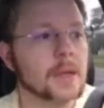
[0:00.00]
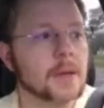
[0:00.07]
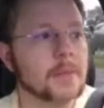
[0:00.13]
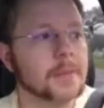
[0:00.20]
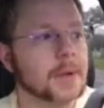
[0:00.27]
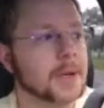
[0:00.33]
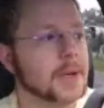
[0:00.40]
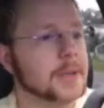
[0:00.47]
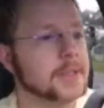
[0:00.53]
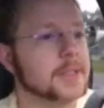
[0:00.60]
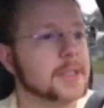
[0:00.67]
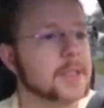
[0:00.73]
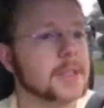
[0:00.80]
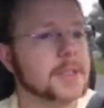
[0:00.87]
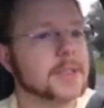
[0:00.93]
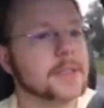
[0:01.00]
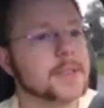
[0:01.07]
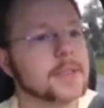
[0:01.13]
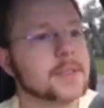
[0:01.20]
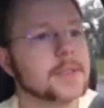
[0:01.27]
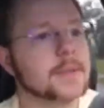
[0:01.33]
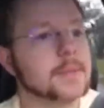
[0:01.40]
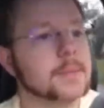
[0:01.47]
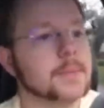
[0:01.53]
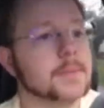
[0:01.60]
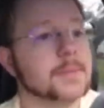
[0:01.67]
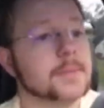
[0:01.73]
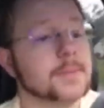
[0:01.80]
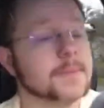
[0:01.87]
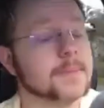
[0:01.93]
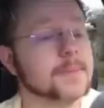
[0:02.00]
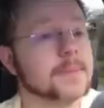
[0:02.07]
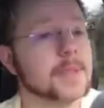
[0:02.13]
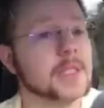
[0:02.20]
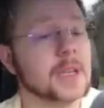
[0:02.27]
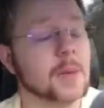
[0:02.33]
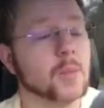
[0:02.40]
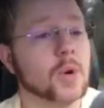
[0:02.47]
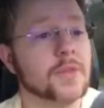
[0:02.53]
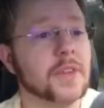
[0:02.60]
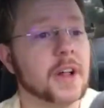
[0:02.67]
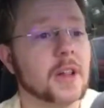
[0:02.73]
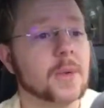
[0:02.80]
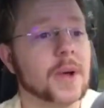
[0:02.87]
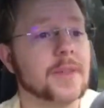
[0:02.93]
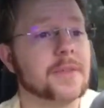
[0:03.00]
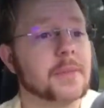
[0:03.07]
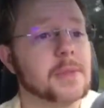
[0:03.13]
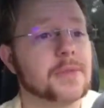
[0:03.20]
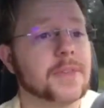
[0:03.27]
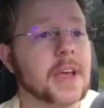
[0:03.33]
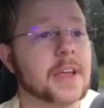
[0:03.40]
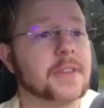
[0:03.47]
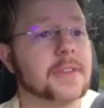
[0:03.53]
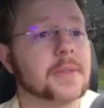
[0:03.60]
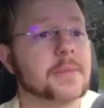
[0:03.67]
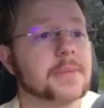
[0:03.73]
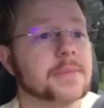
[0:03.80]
But some will fall away from the faith.